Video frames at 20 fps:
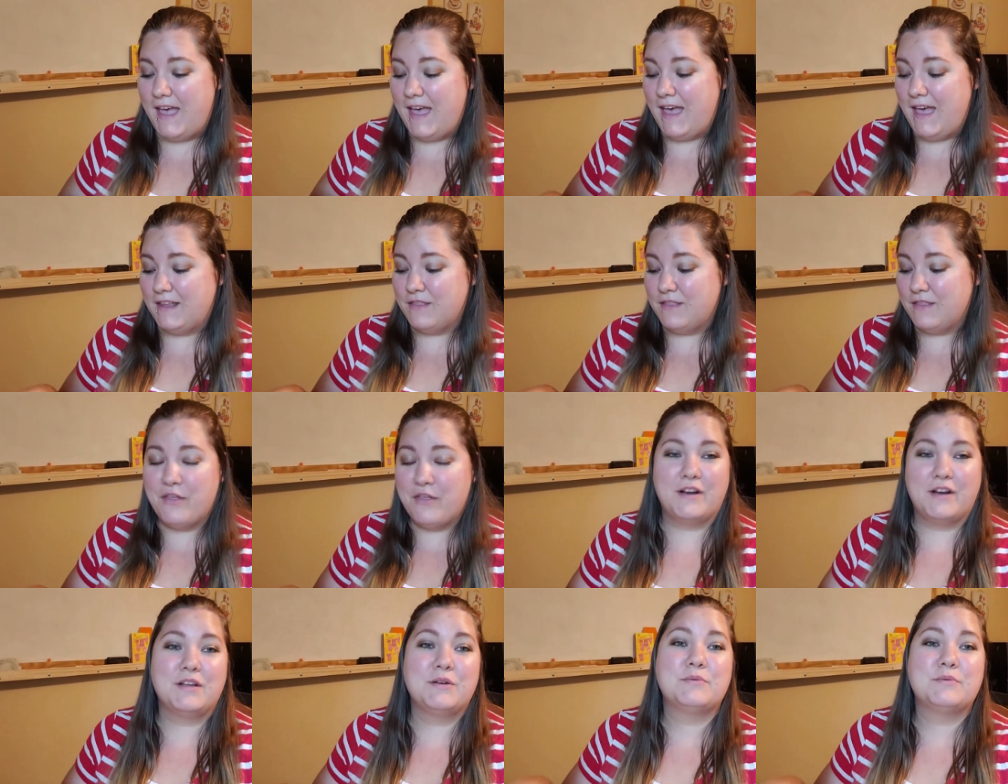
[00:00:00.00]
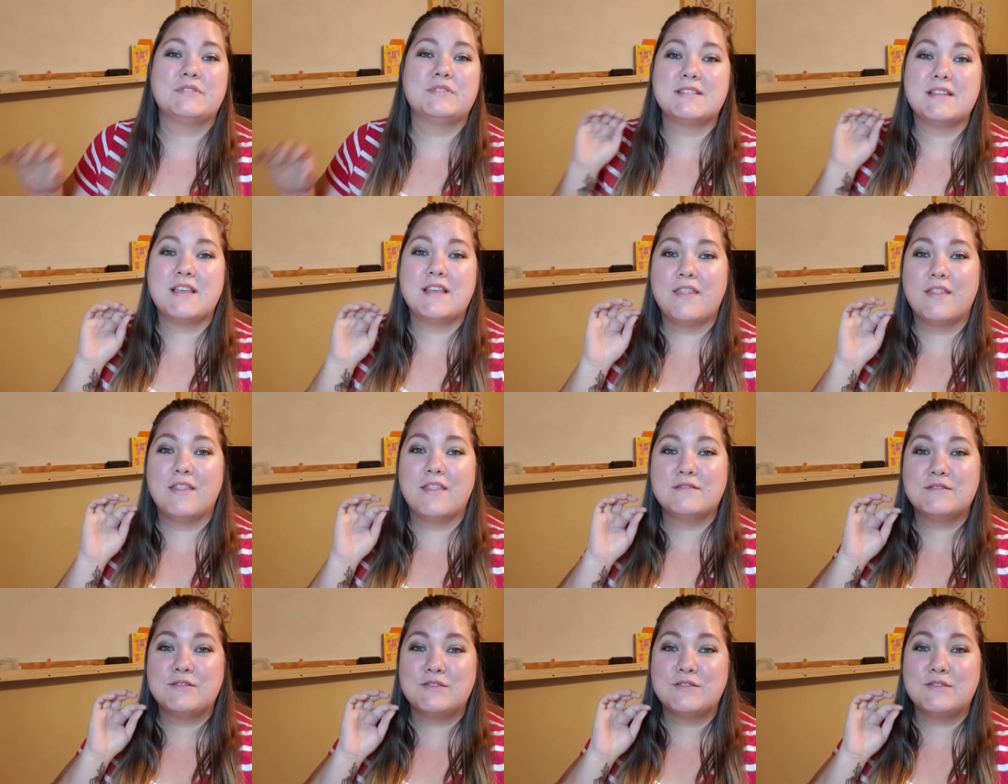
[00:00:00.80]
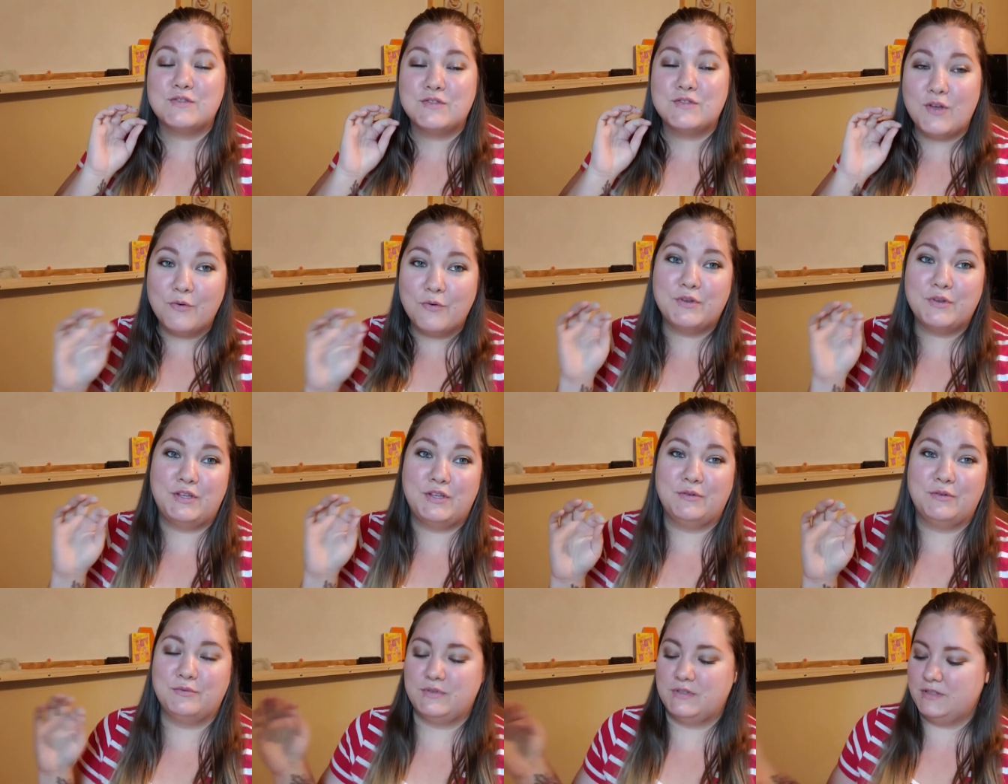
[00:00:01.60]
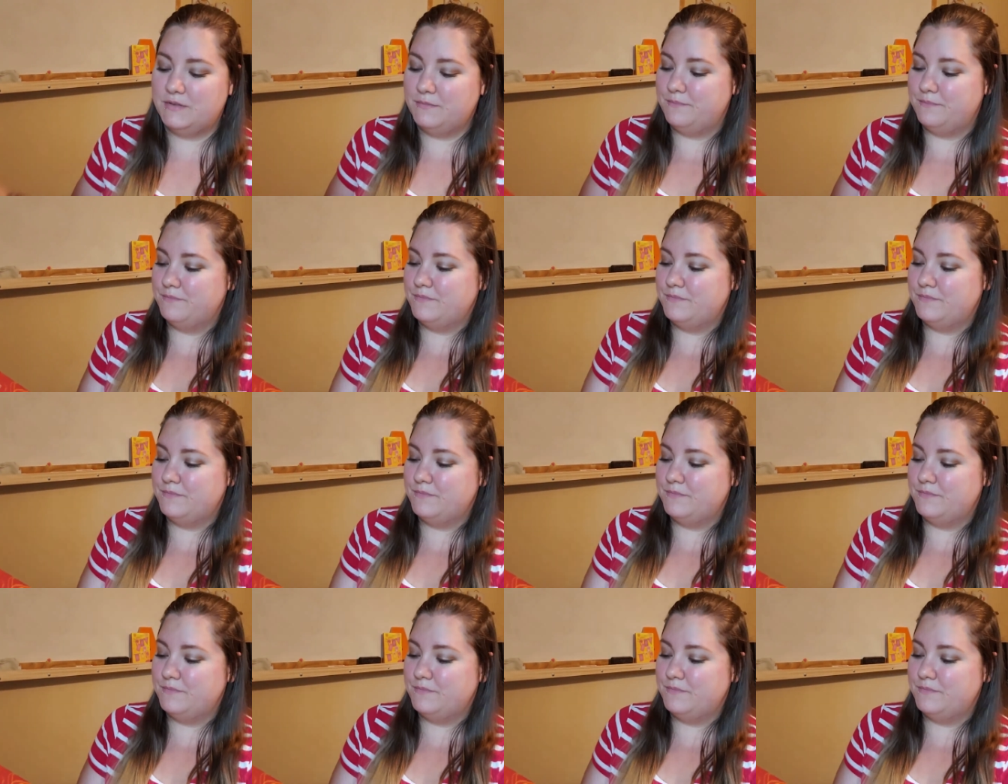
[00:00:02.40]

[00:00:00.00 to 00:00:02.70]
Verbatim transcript: and thought it was so cute.